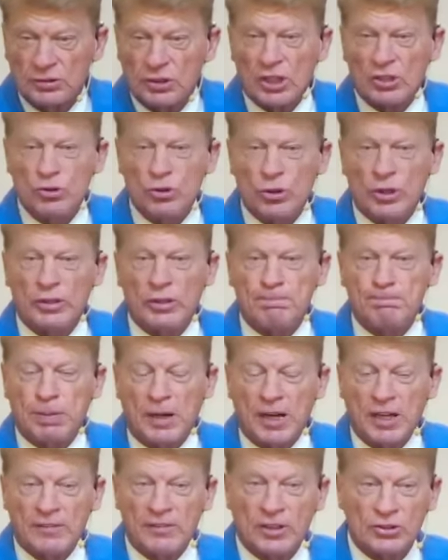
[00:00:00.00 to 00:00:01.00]
Yeah. Turn you into
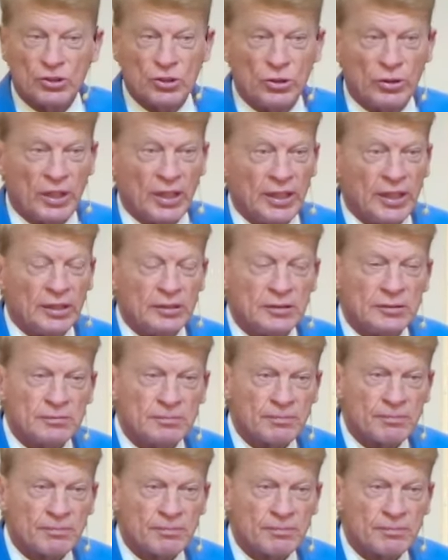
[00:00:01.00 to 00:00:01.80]
a pervert, you idiot.